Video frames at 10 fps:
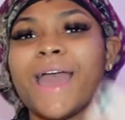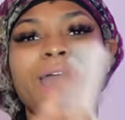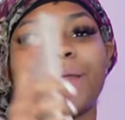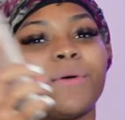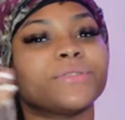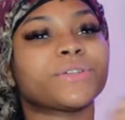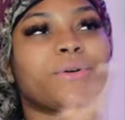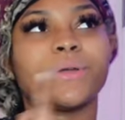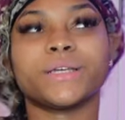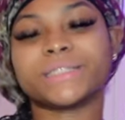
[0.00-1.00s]
And I'm also
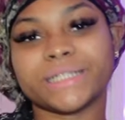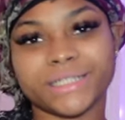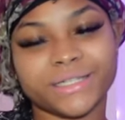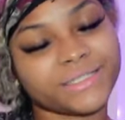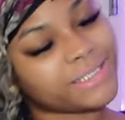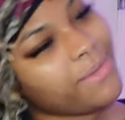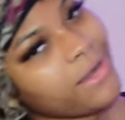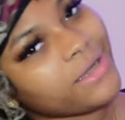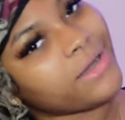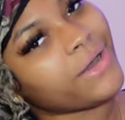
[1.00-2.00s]
going to SZA
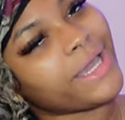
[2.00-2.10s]
tomorrow.